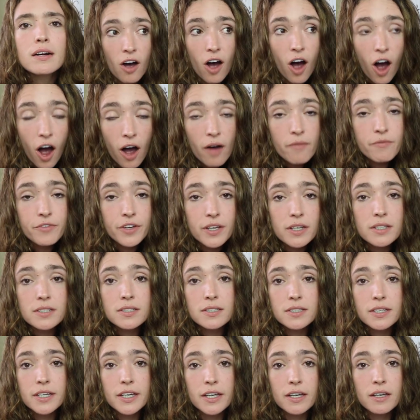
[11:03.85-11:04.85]

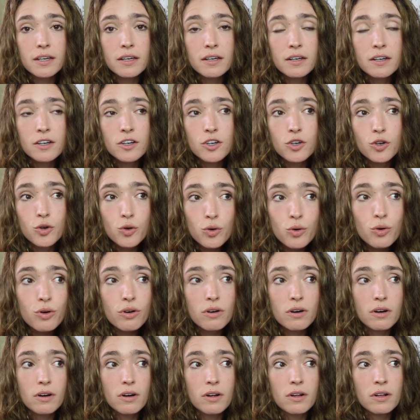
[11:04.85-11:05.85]
Obviously,
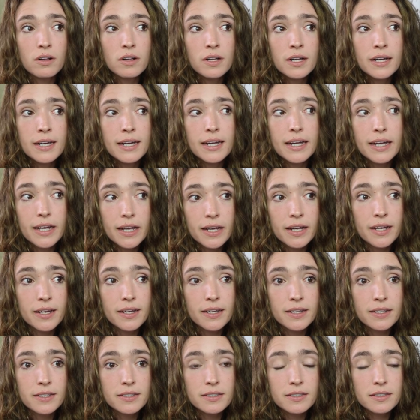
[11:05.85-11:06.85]
Google
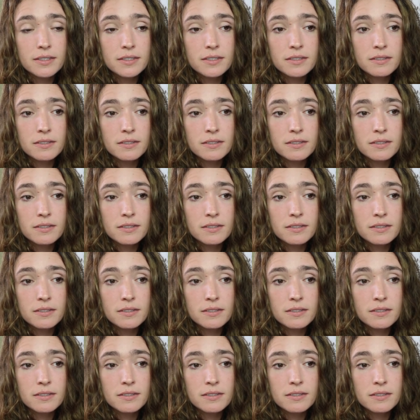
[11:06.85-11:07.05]
is